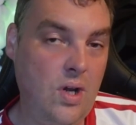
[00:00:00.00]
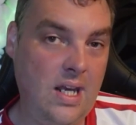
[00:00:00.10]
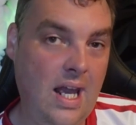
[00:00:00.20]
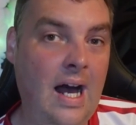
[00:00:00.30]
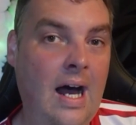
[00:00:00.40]

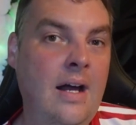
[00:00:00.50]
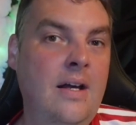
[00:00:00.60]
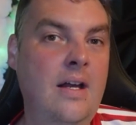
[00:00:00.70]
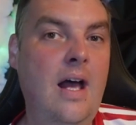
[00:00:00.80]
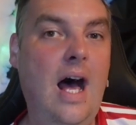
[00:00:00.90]
are
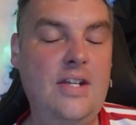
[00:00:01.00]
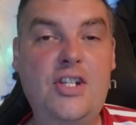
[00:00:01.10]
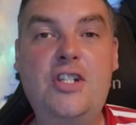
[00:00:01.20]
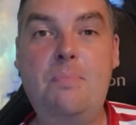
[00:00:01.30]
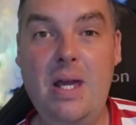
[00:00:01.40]
as a
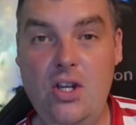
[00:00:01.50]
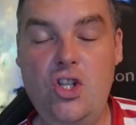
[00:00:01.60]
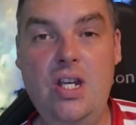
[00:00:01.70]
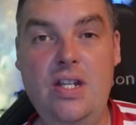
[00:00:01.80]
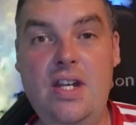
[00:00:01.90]

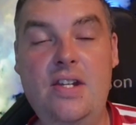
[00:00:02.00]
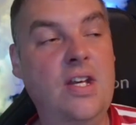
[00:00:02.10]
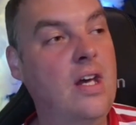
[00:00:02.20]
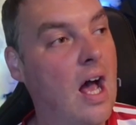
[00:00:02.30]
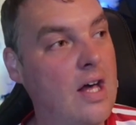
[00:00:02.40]
species, as
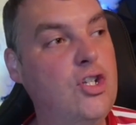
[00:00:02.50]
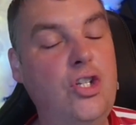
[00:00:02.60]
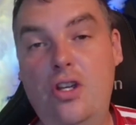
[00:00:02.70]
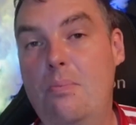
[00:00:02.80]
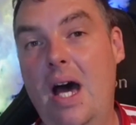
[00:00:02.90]
a
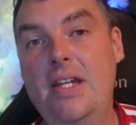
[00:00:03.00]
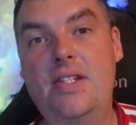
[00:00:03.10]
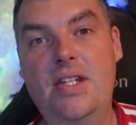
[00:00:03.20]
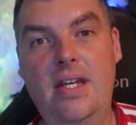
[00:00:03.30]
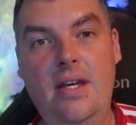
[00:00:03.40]

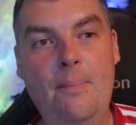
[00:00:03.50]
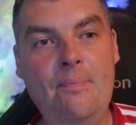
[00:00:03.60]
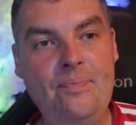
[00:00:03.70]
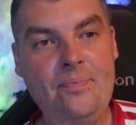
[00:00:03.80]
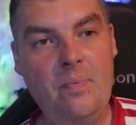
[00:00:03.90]
humanity.
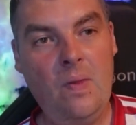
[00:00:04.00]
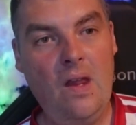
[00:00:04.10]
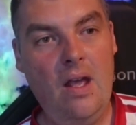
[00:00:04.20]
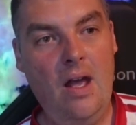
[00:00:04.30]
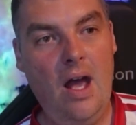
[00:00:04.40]

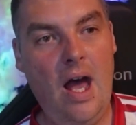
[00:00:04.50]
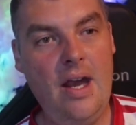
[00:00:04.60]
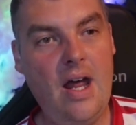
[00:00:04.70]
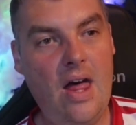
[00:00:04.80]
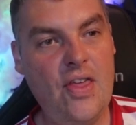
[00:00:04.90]
And
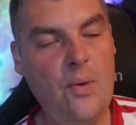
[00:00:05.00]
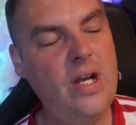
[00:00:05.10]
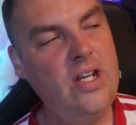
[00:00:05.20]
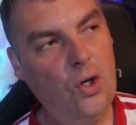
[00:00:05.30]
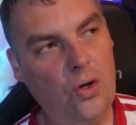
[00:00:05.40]
I think when
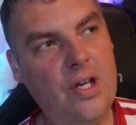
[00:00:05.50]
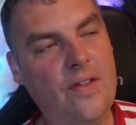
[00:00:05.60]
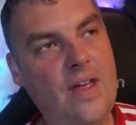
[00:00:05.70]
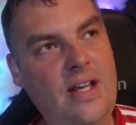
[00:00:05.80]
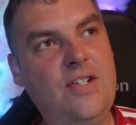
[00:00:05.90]
you look at
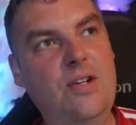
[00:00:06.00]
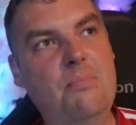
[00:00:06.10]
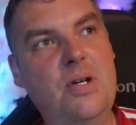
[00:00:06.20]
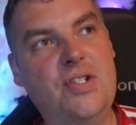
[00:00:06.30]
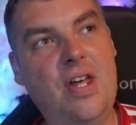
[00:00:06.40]
these
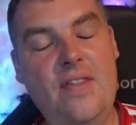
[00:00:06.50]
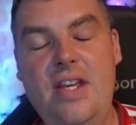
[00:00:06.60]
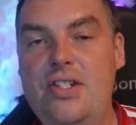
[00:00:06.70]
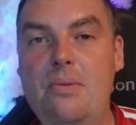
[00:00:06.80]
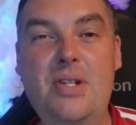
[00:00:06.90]
numbers, that
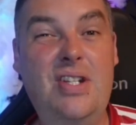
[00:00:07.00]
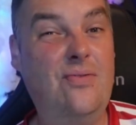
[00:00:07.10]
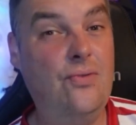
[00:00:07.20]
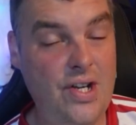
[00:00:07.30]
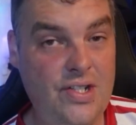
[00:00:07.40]
these numbers have
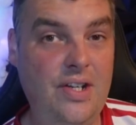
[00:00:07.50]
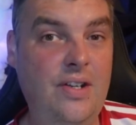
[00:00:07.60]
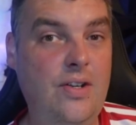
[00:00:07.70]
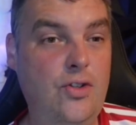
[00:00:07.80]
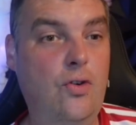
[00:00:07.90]
risen
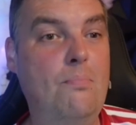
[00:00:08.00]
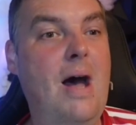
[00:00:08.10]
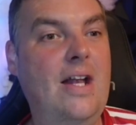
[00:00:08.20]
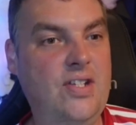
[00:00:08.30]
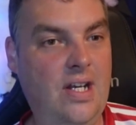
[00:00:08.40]

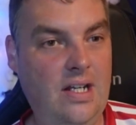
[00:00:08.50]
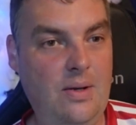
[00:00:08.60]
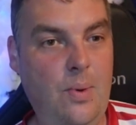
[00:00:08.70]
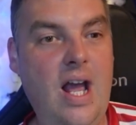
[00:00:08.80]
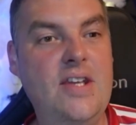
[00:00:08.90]
dramatically.
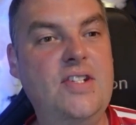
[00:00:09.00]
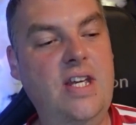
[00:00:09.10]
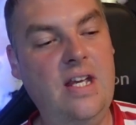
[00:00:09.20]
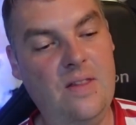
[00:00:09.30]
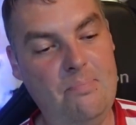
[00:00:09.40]
We are
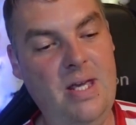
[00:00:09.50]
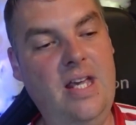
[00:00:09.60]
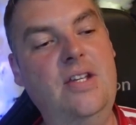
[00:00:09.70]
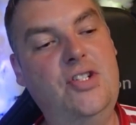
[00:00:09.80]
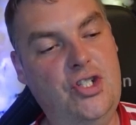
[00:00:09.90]
seeing the
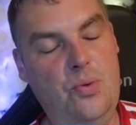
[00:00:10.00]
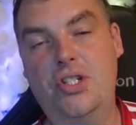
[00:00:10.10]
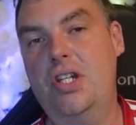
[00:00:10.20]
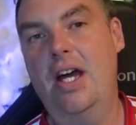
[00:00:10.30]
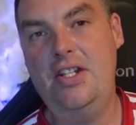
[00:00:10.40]
biggest
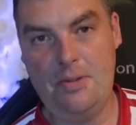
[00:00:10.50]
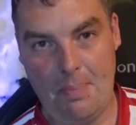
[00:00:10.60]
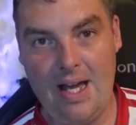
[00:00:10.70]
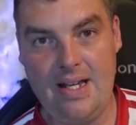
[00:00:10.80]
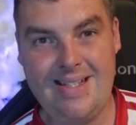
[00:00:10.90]
suicide
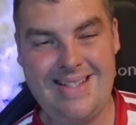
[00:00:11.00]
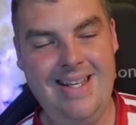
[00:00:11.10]
spikes